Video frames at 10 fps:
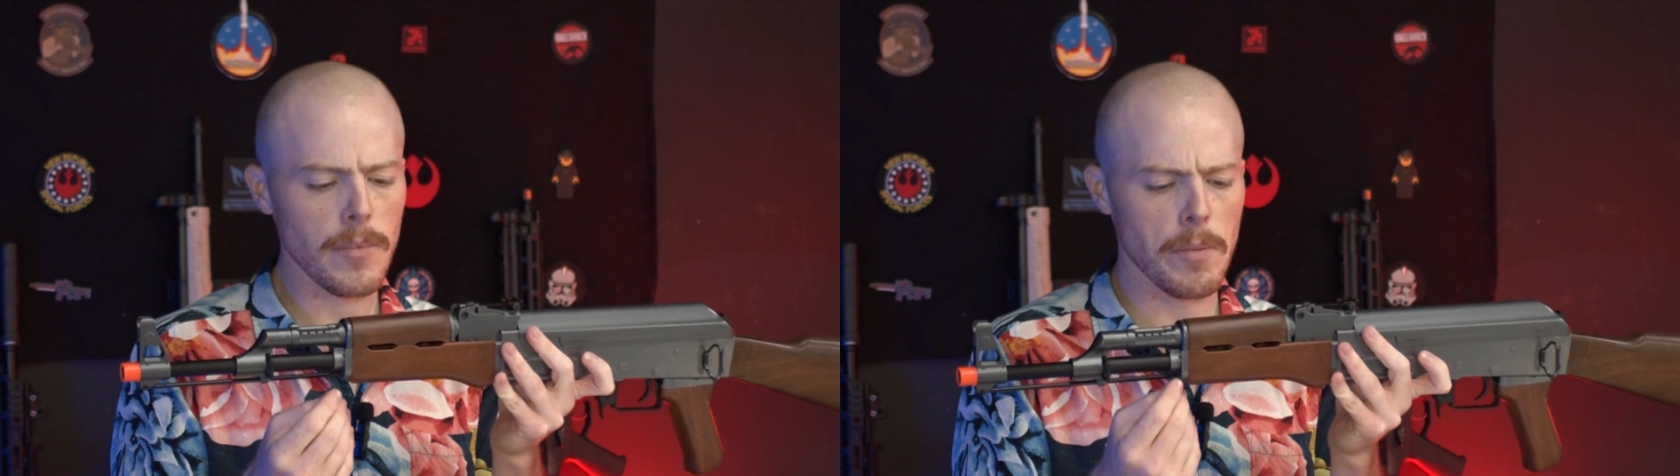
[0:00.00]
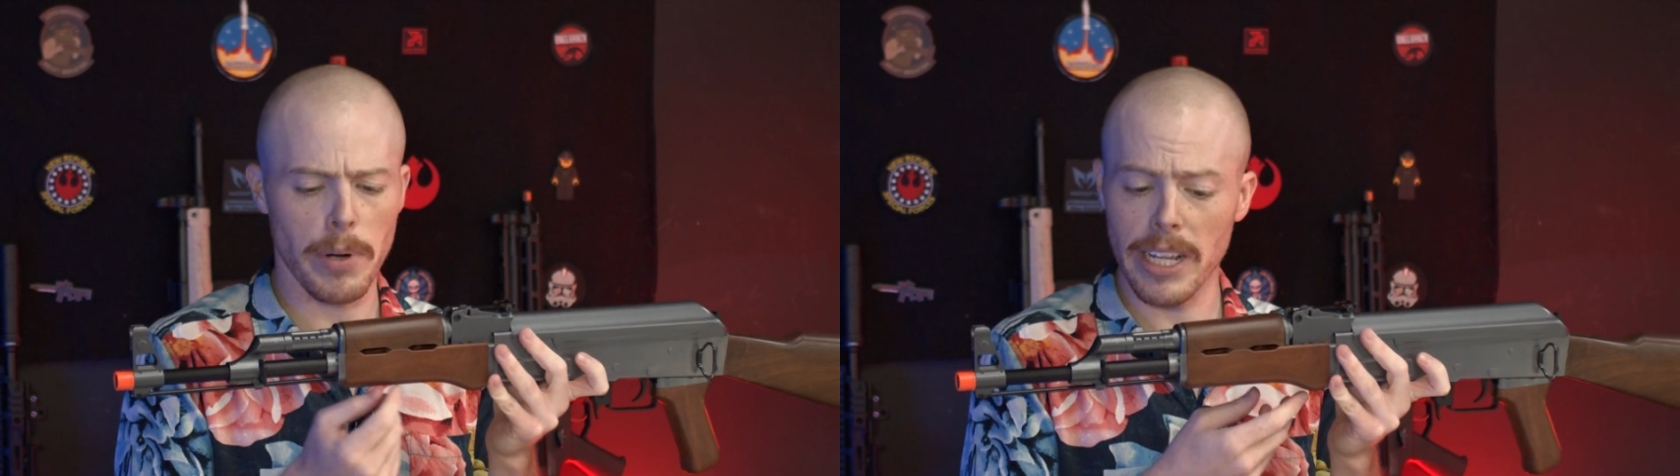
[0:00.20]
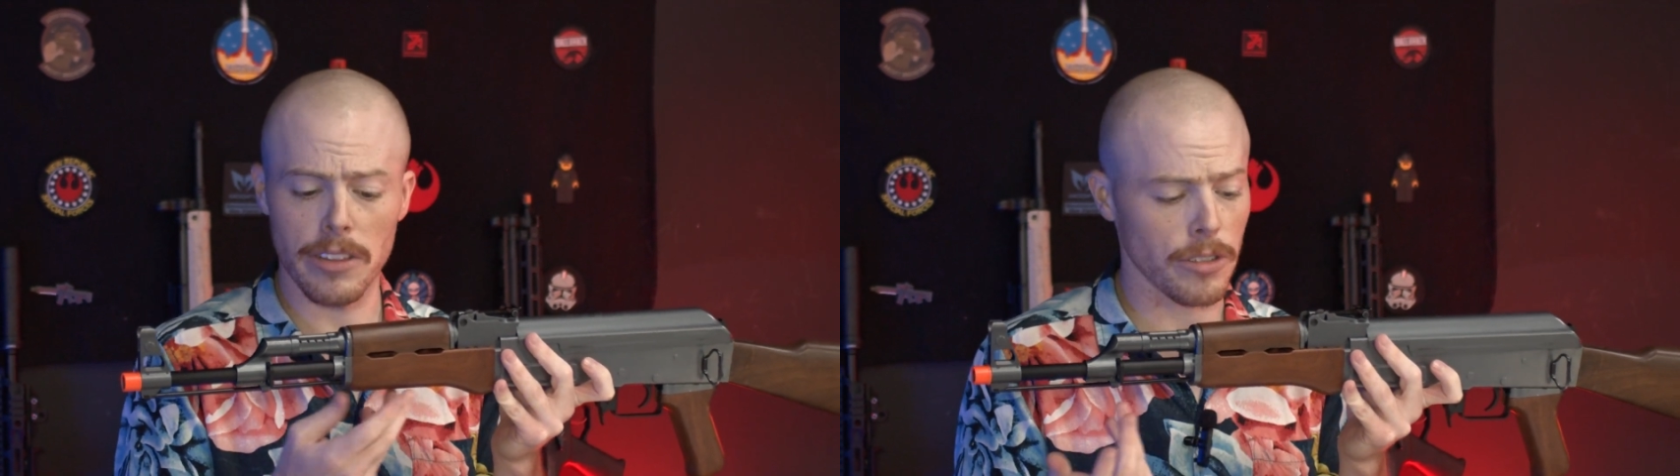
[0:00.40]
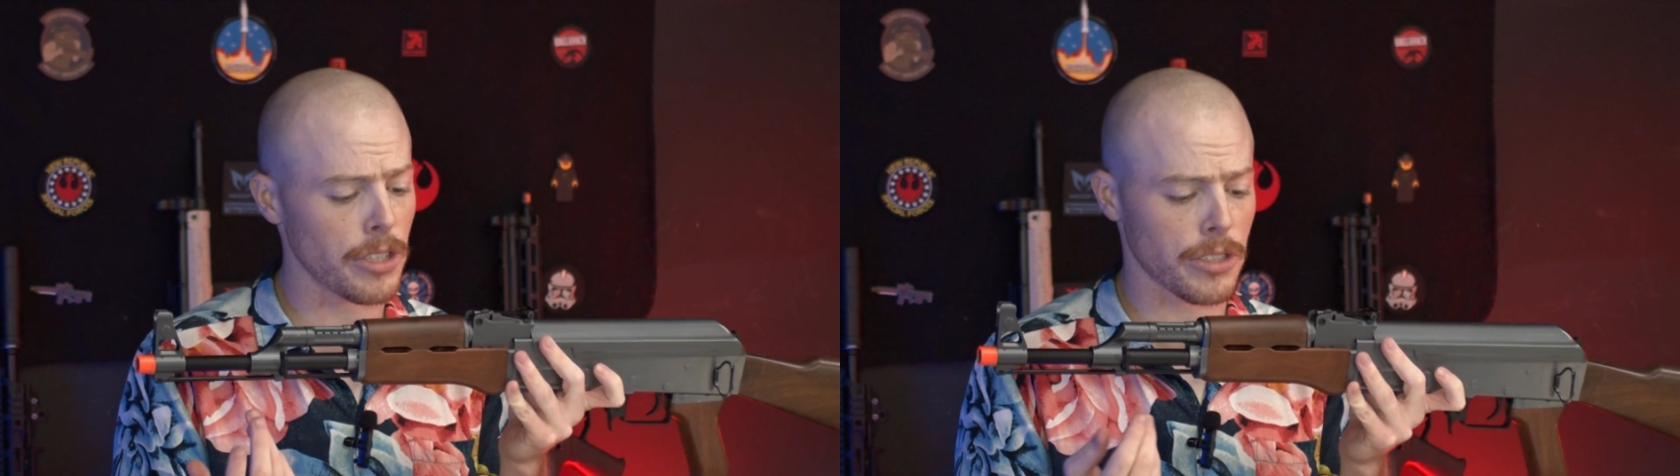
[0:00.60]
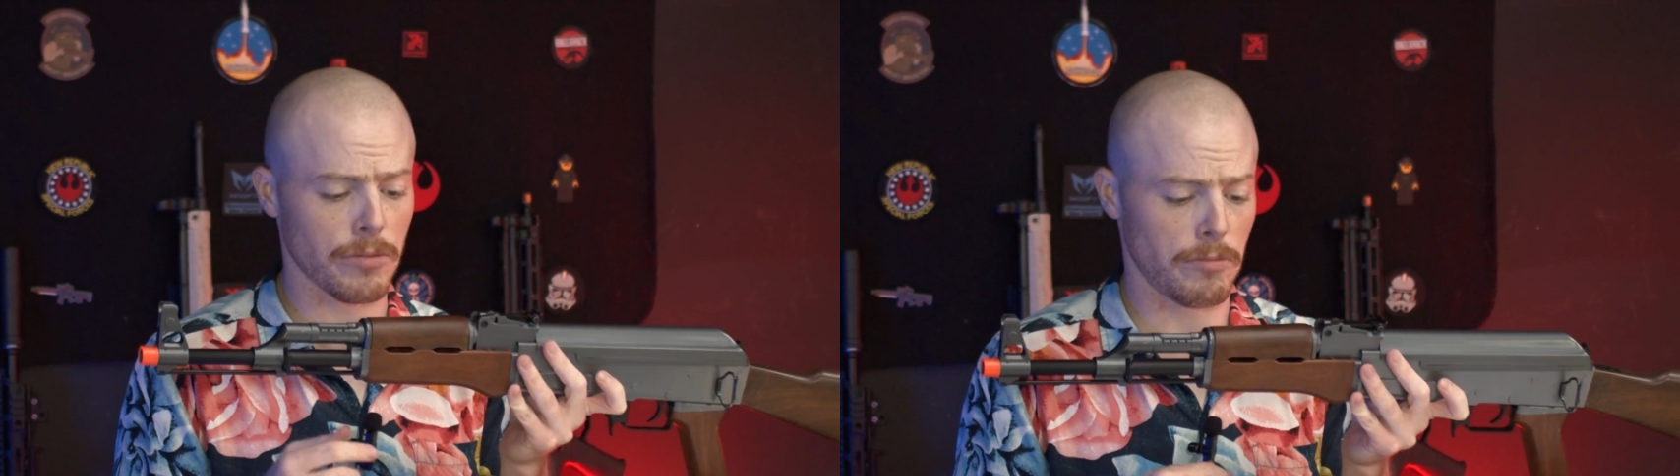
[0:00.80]
but it
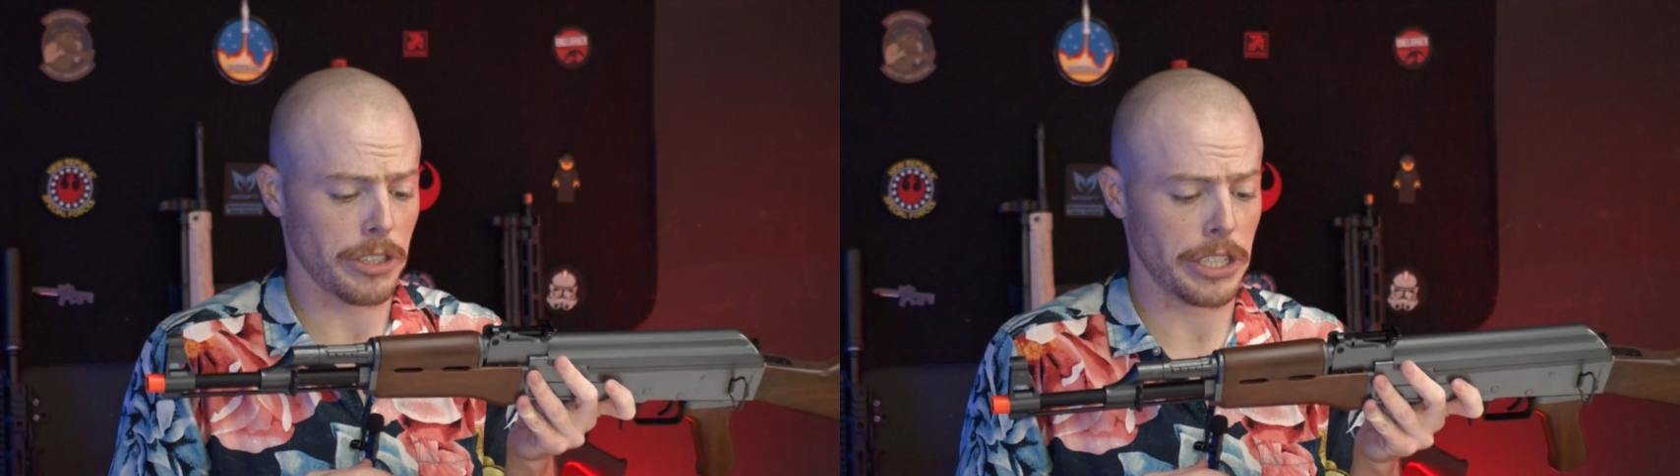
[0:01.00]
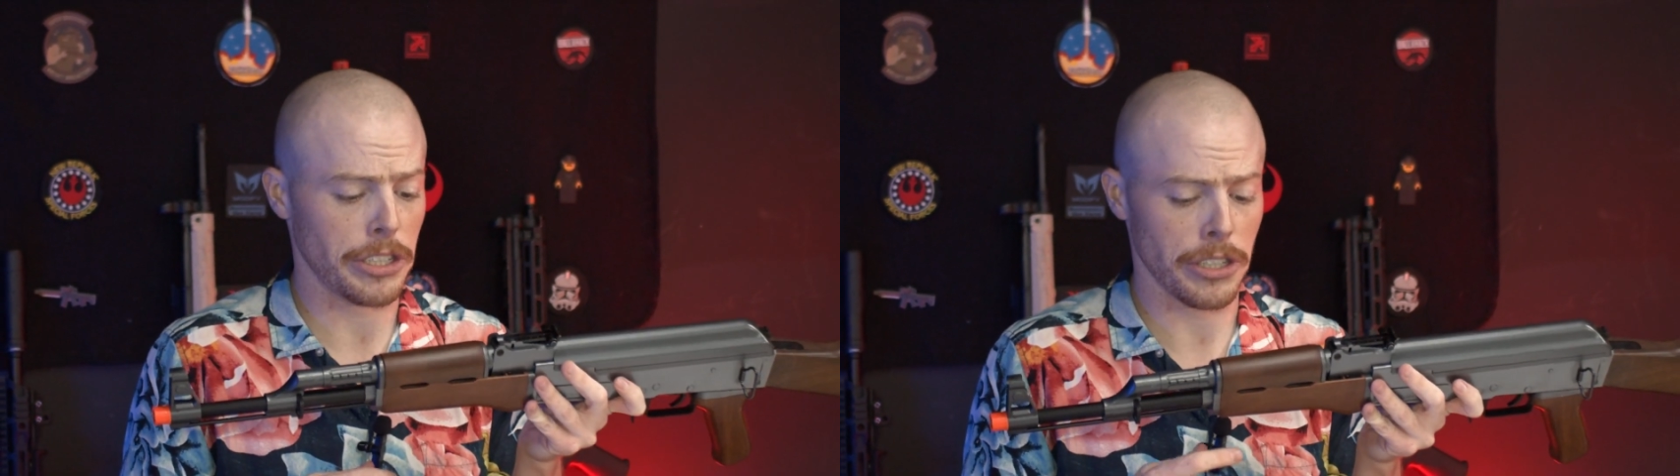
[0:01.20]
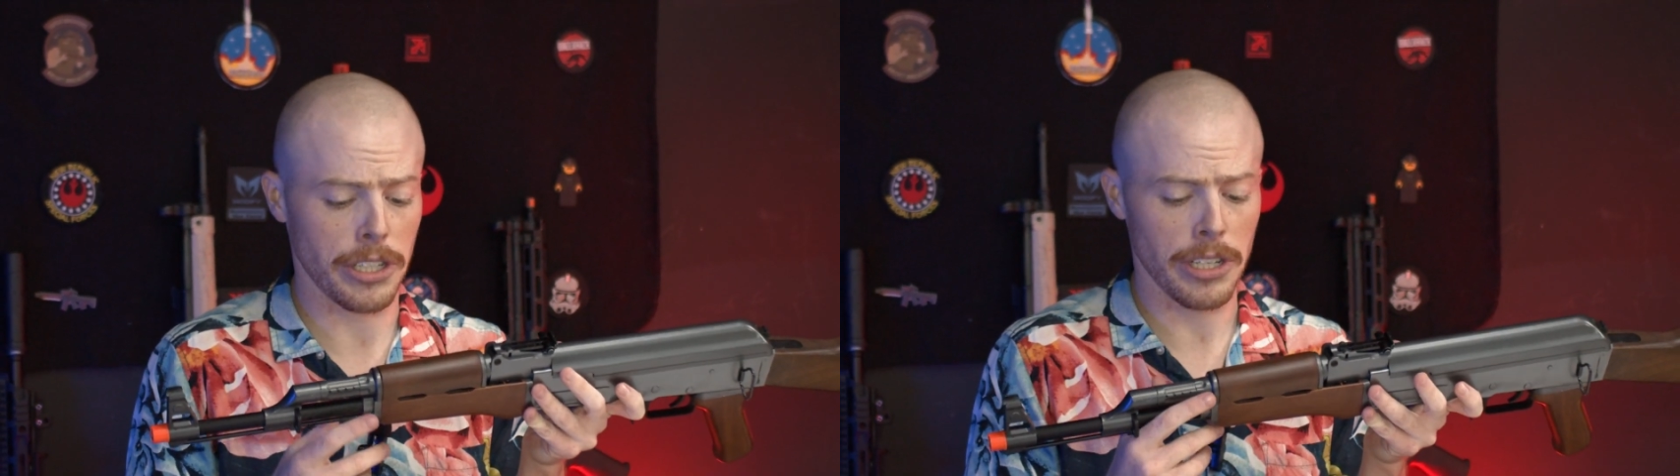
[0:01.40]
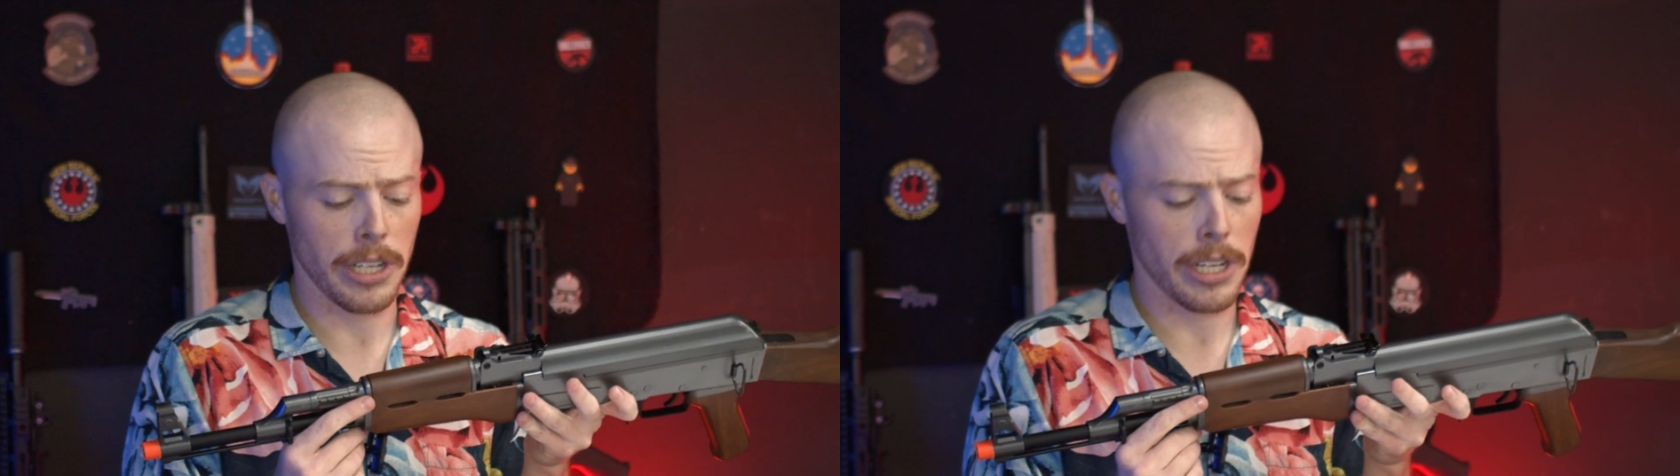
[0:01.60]
looks really good.